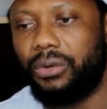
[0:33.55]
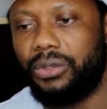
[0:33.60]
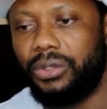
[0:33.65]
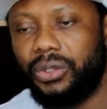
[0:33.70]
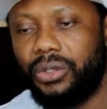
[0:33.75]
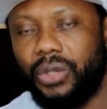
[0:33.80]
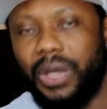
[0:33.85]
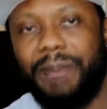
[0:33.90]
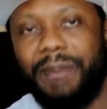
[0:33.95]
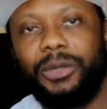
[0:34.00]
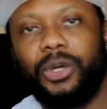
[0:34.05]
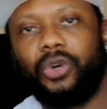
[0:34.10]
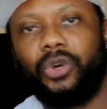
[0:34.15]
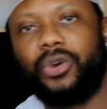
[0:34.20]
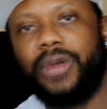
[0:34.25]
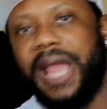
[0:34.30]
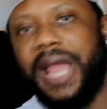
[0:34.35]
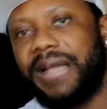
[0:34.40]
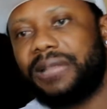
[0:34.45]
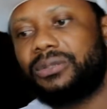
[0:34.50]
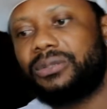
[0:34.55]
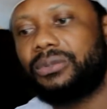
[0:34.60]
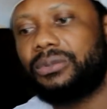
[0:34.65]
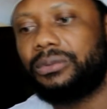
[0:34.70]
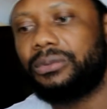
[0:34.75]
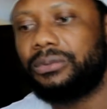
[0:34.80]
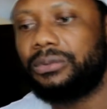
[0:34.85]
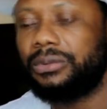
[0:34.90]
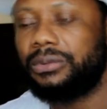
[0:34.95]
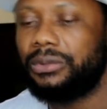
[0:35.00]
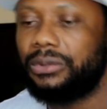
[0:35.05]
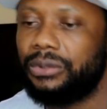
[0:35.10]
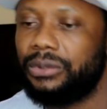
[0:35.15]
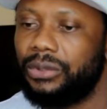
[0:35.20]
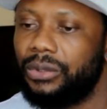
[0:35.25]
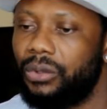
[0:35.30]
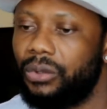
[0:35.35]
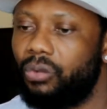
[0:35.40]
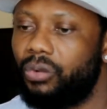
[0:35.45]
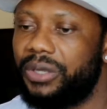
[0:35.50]
So I'm gonna react to
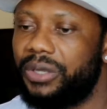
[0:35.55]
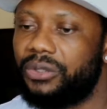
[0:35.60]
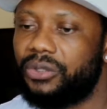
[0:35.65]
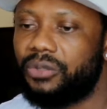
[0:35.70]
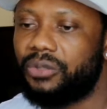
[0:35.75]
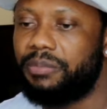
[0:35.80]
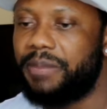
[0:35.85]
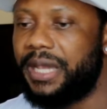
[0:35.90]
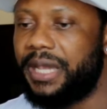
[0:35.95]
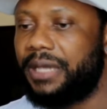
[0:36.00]
Will Smith